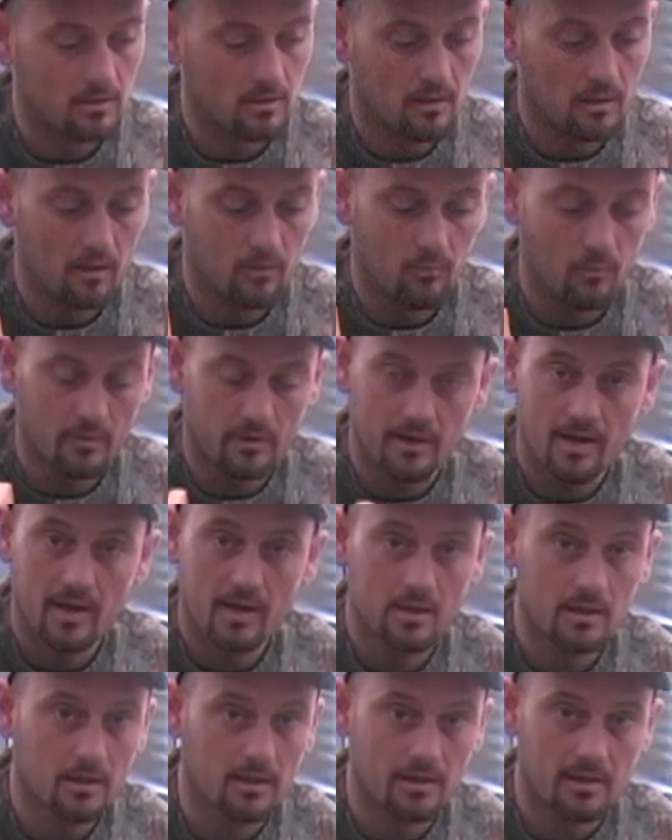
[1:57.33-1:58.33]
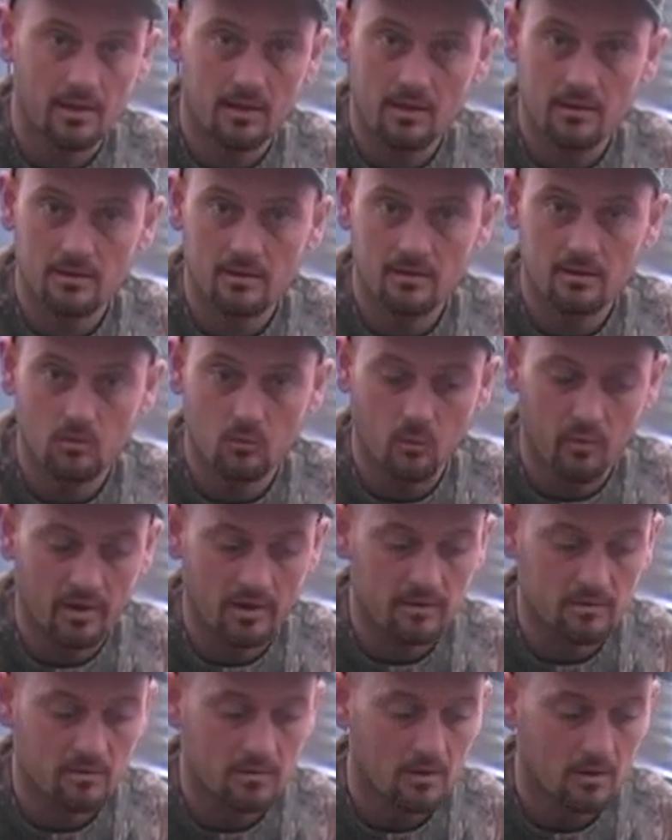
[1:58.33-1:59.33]
We're not cutting anything to
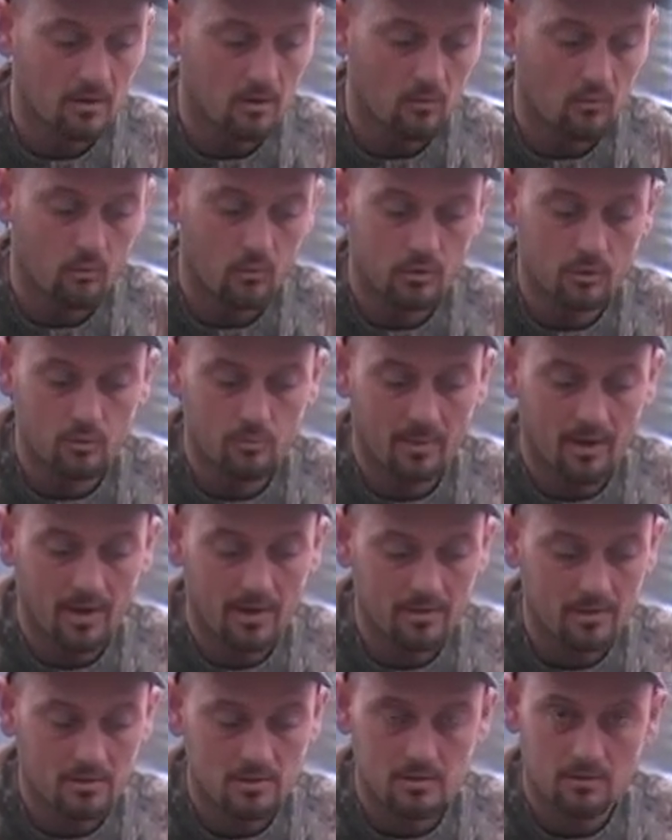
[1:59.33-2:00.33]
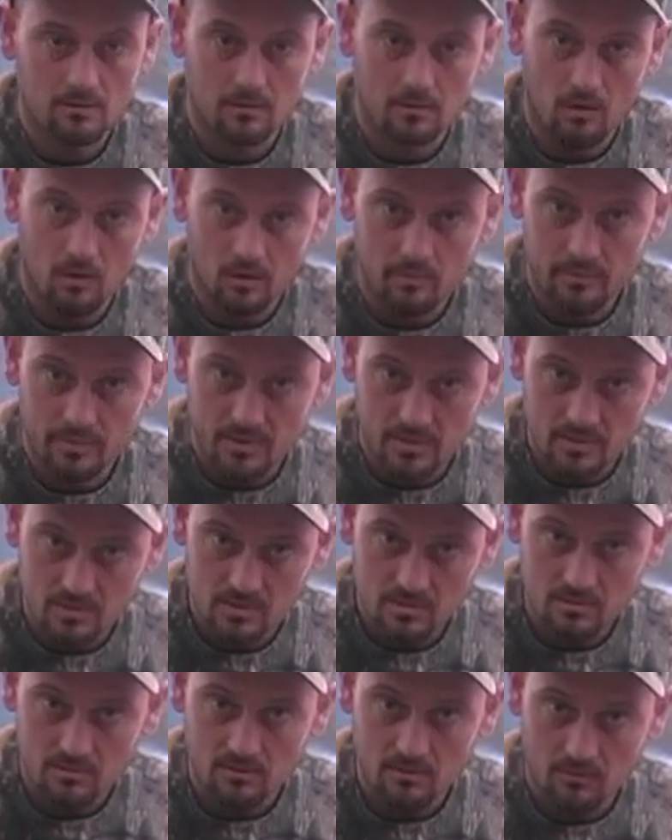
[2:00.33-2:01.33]
width. When you buy this long
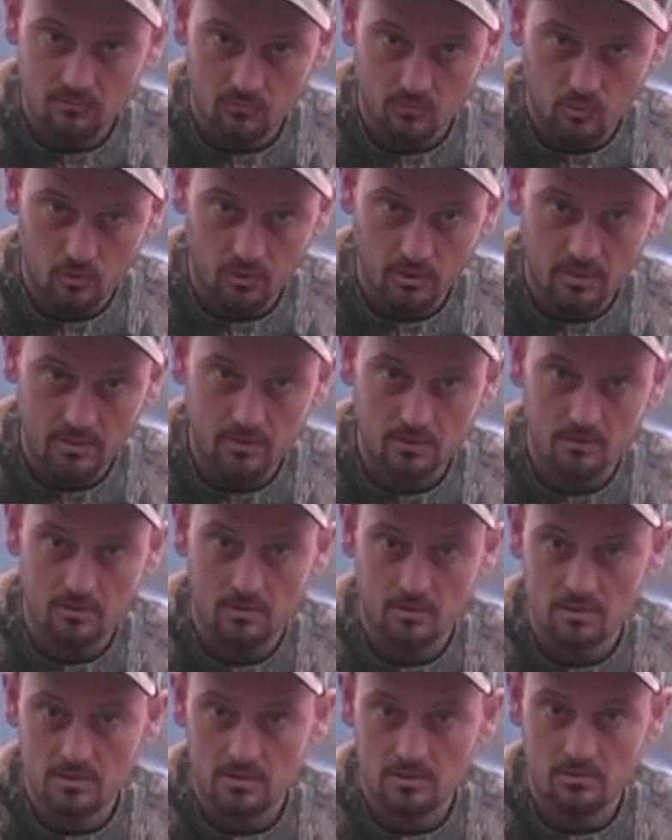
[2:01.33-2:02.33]
piece of wood, this